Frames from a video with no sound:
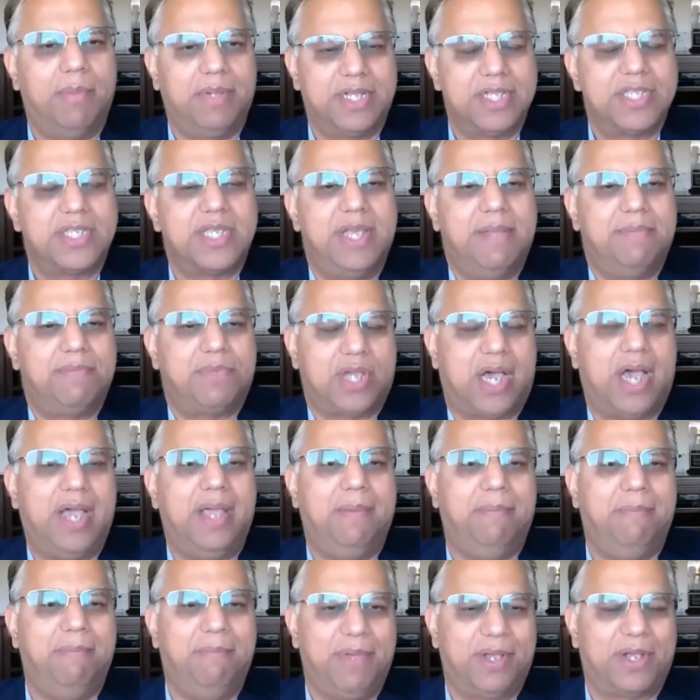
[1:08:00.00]
at the same
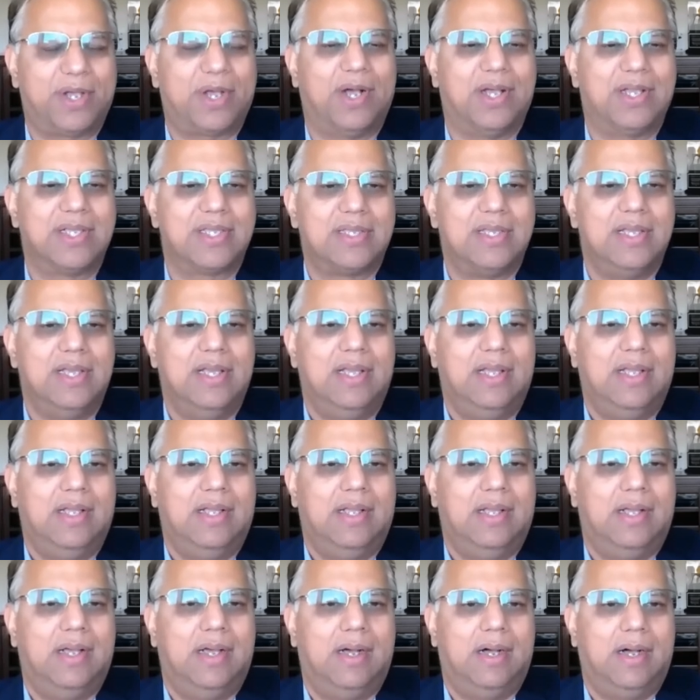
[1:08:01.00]
time because
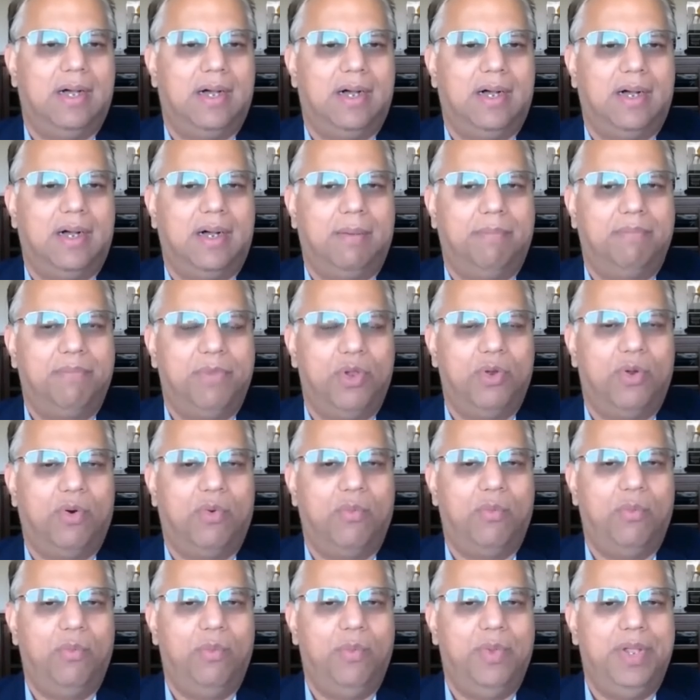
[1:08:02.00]
uh, you
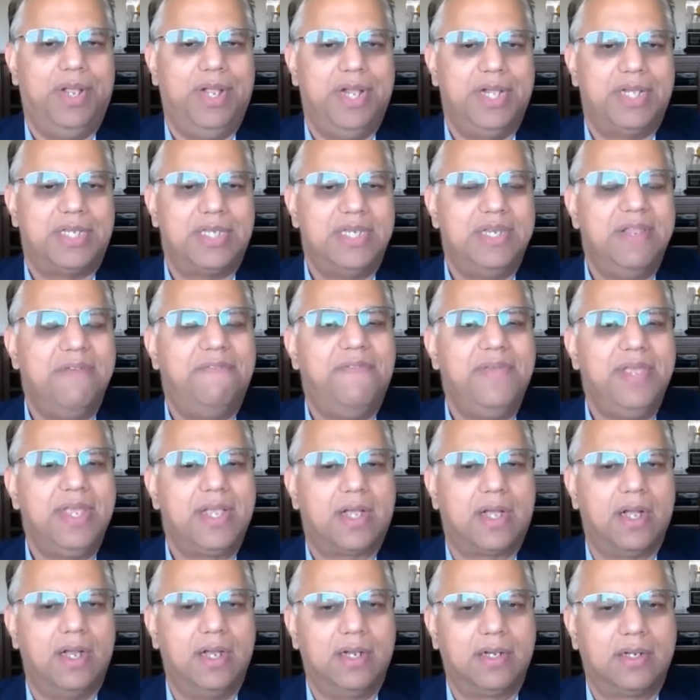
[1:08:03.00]
know it's
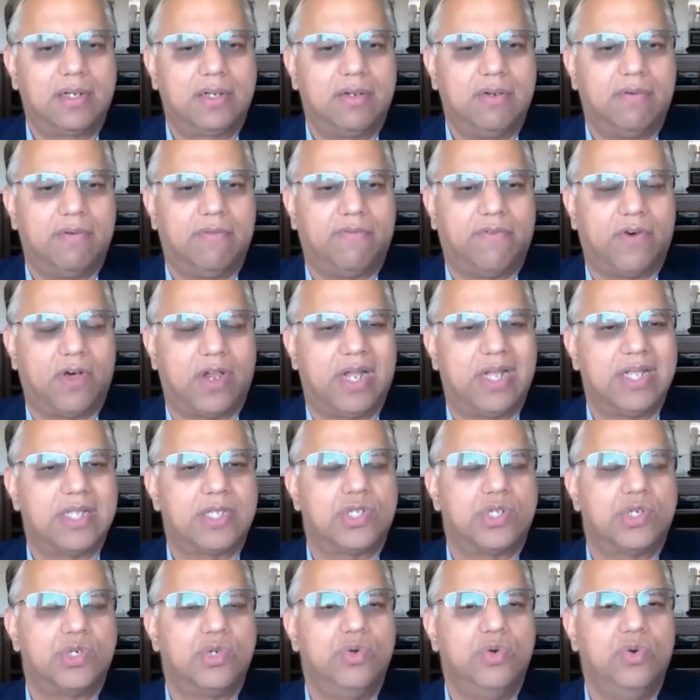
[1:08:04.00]
difficult for
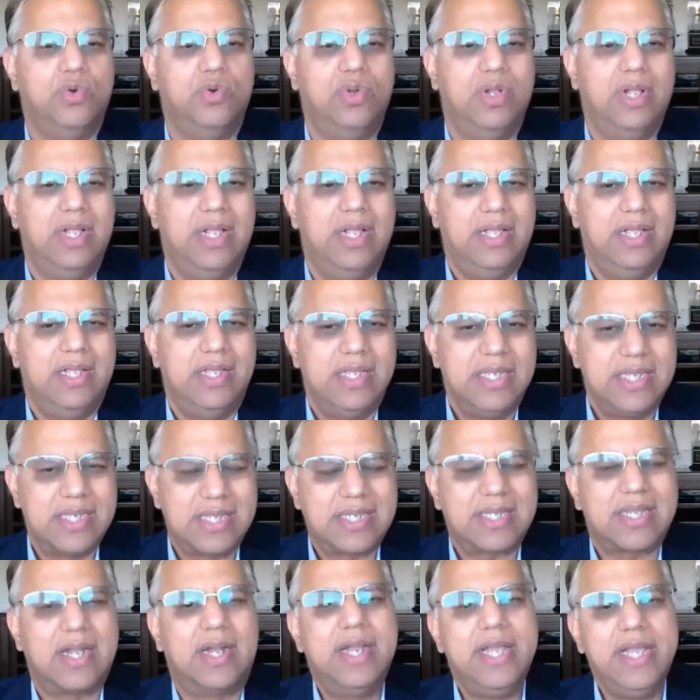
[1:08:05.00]
us to
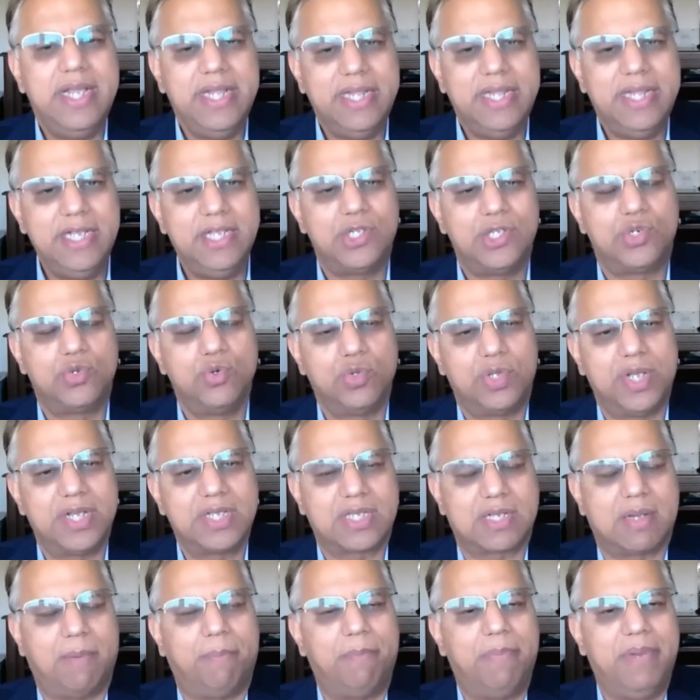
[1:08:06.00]
study these two
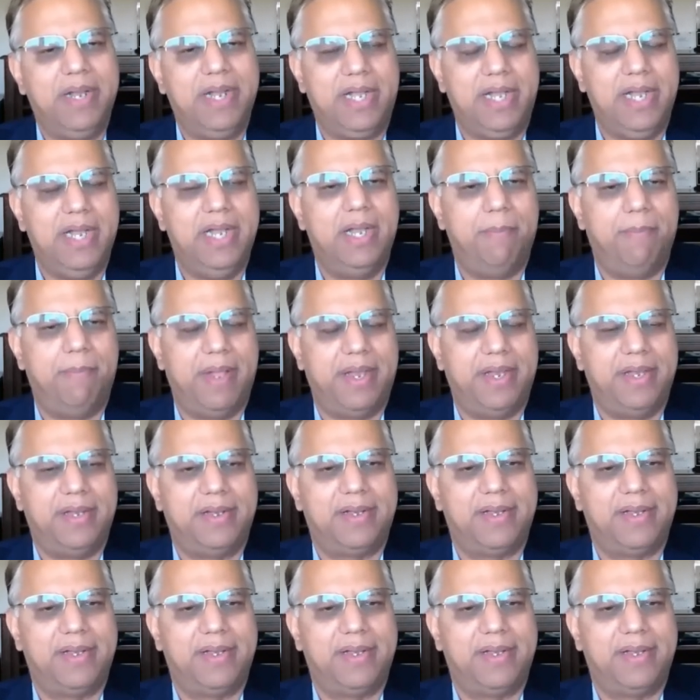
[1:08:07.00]
things completely independently.